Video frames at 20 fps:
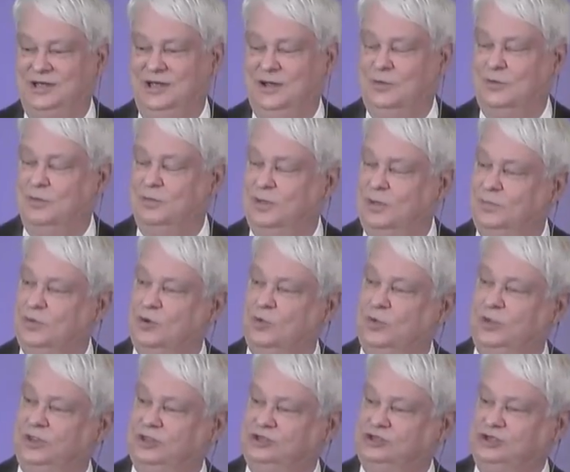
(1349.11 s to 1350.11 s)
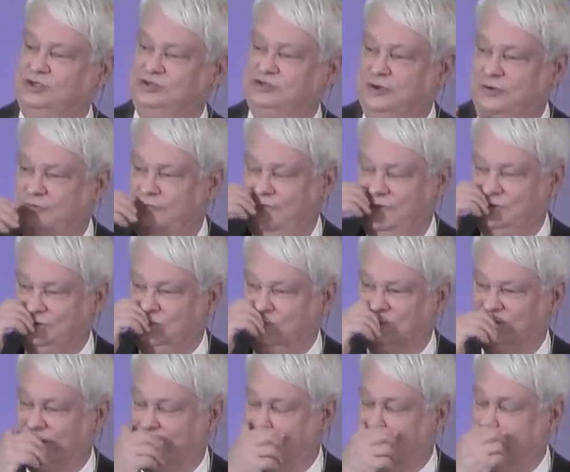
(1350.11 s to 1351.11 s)
Remember when the children of
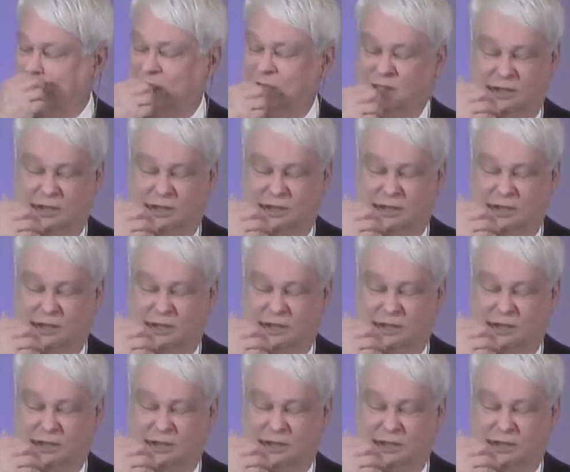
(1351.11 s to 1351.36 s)
Israel